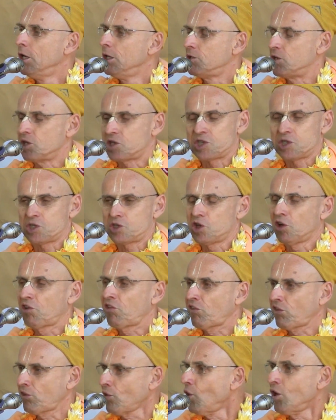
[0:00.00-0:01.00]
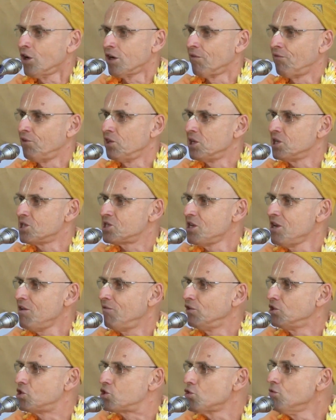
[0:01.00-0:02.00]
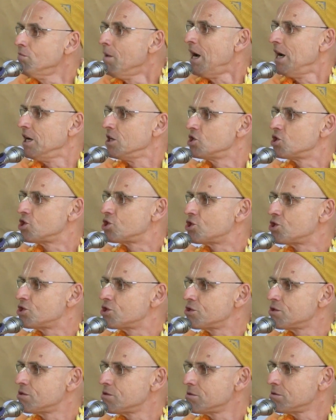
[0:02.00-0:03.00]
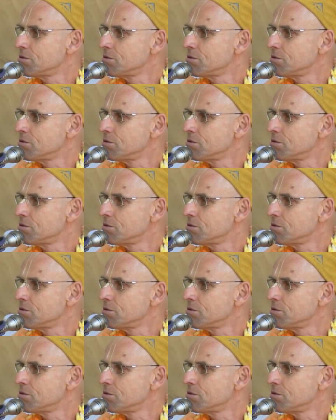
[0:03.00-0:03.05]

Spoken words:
Just the thought of it is even too much.